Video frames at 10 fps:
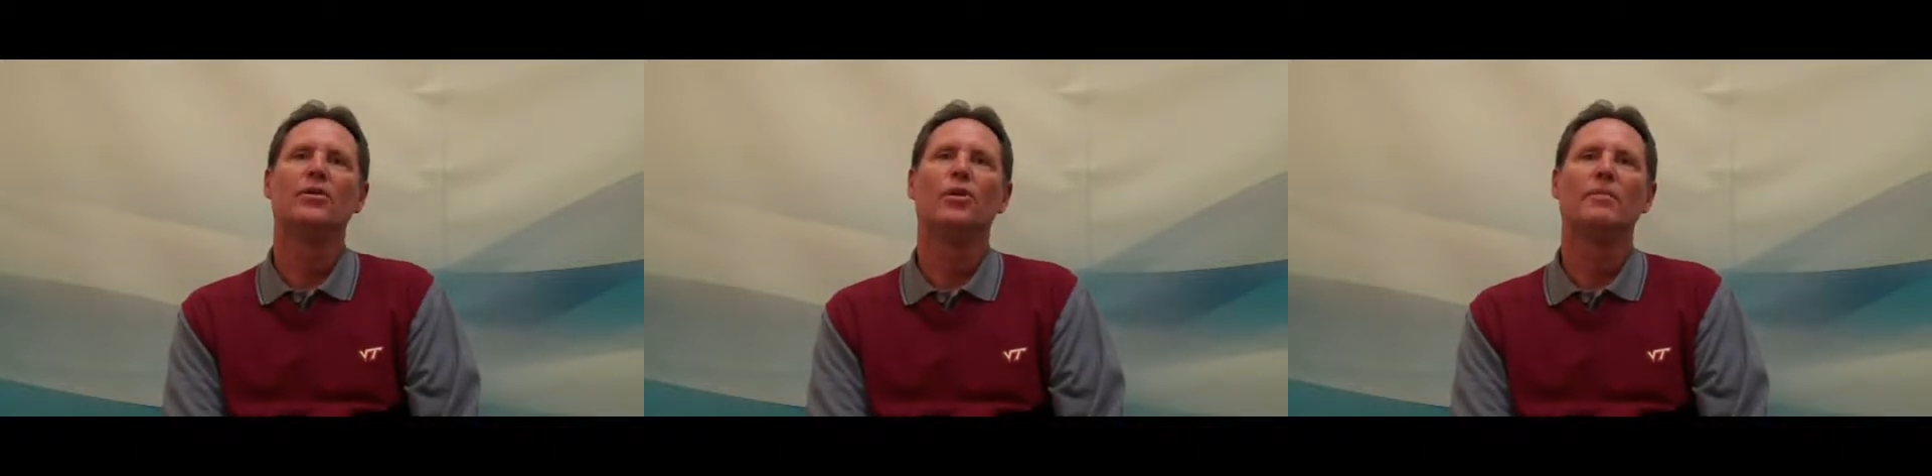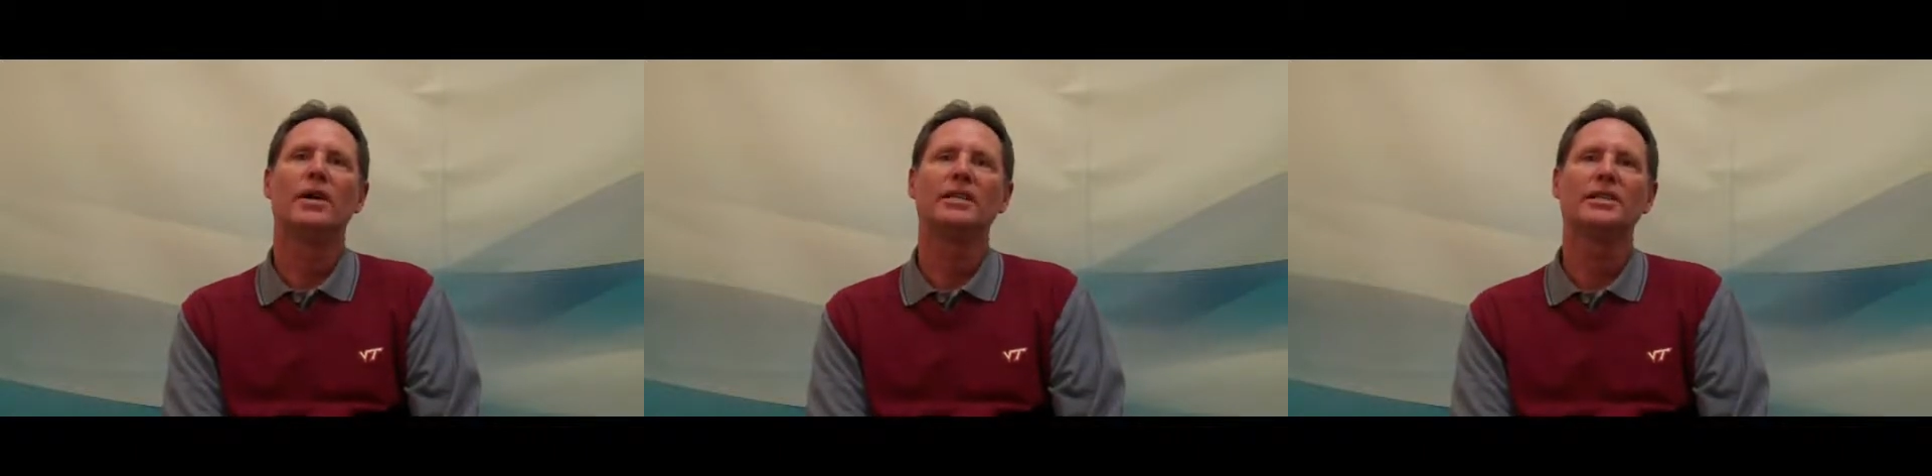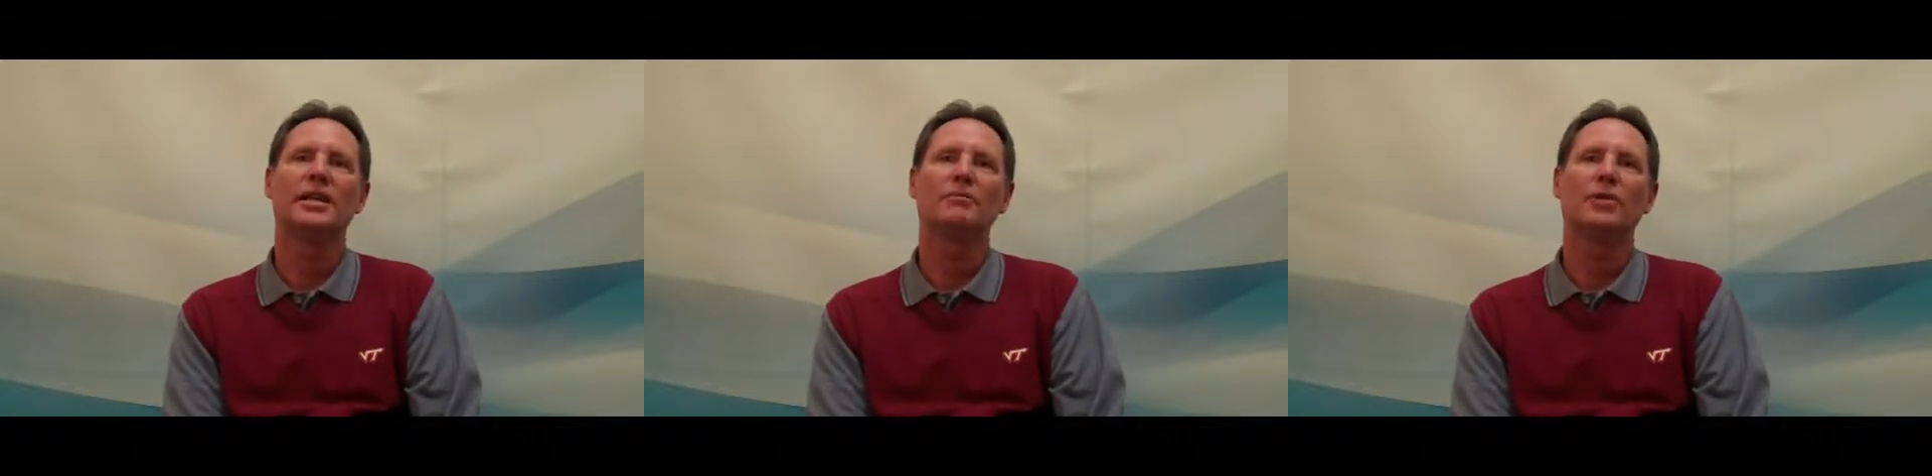What
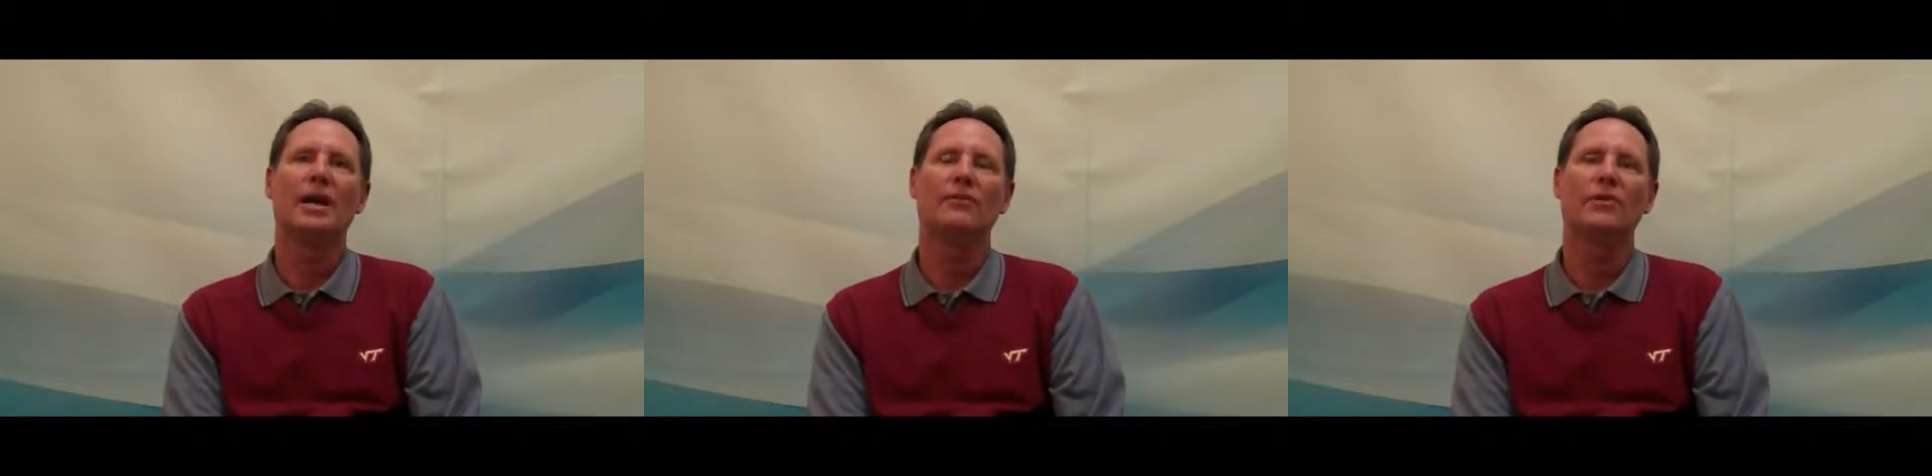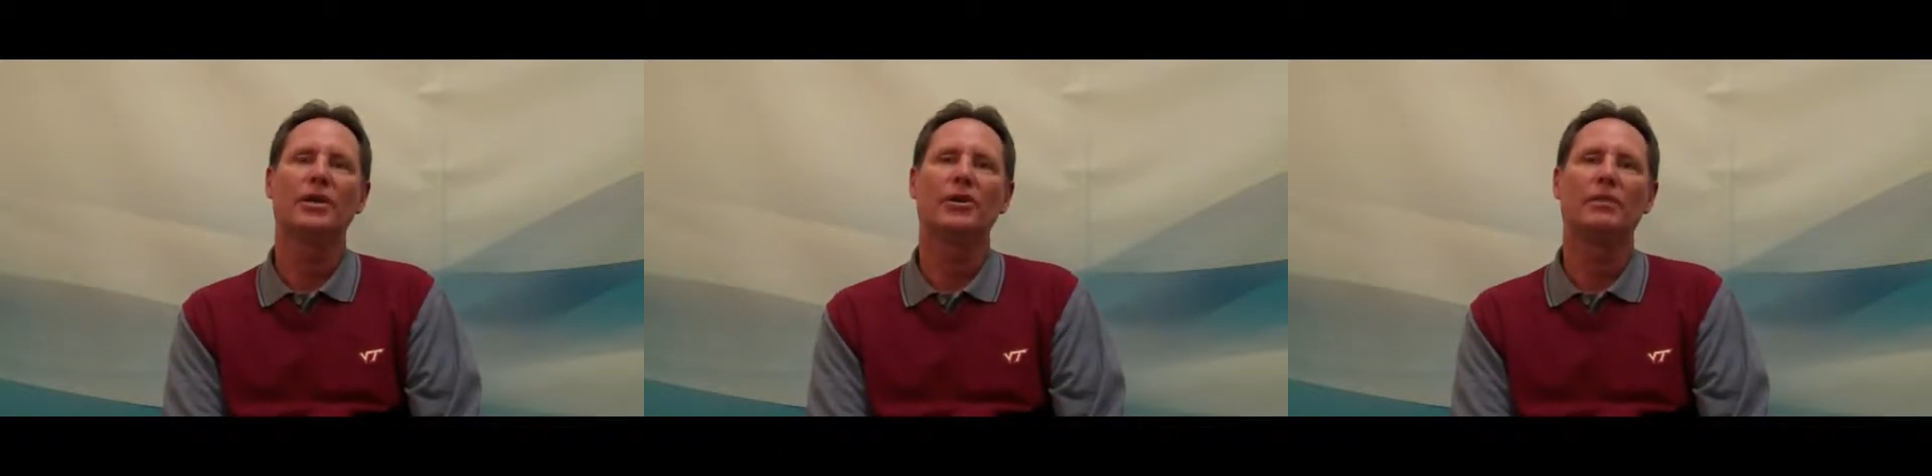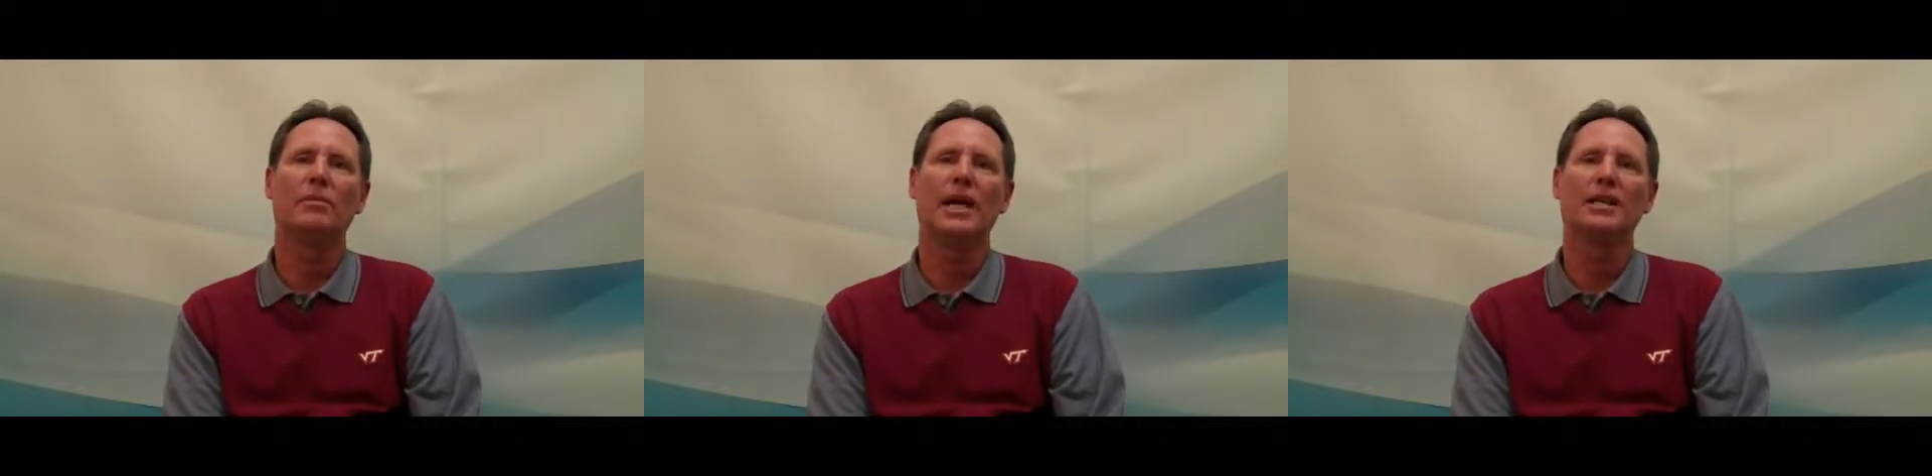makes Chem-Dry
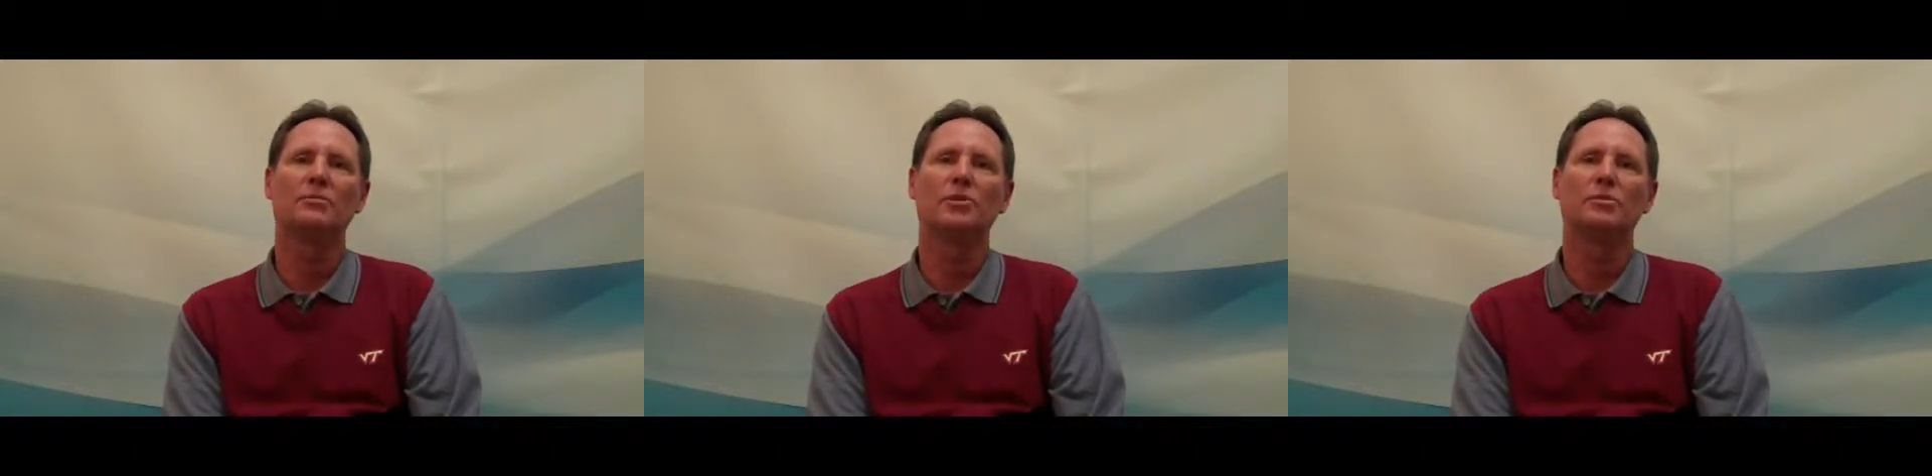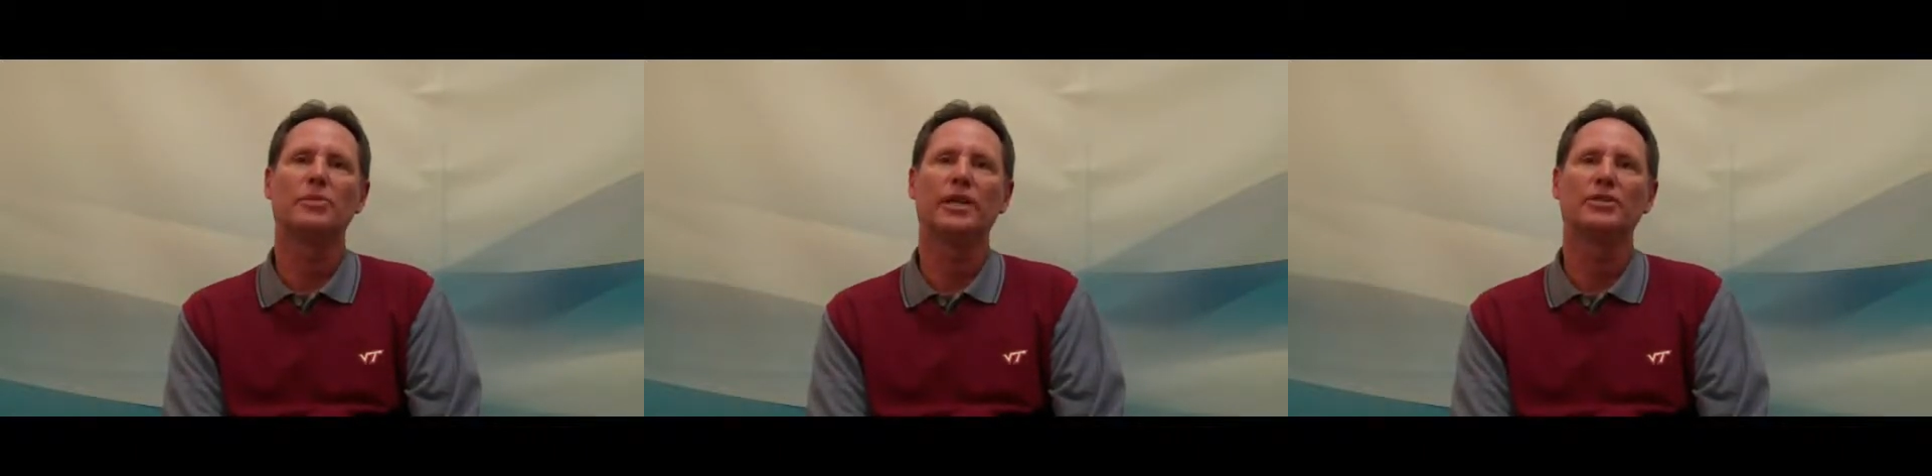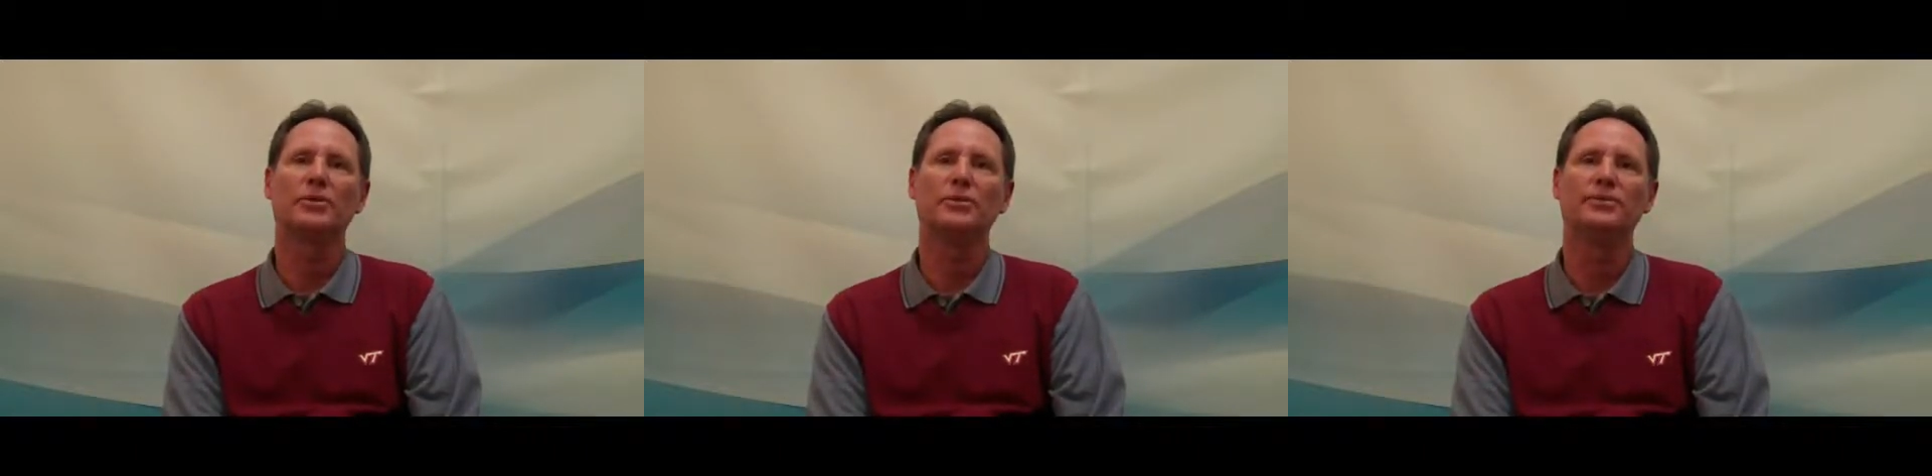Roanoke and Blacksburg
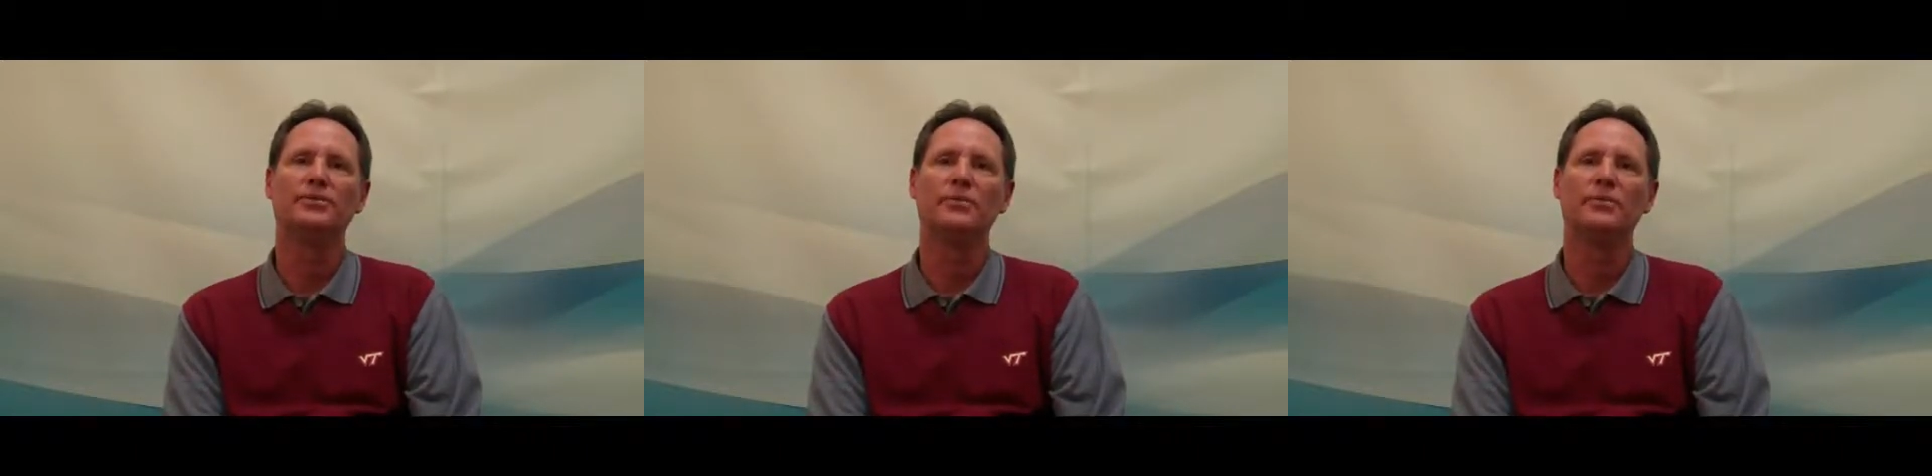special?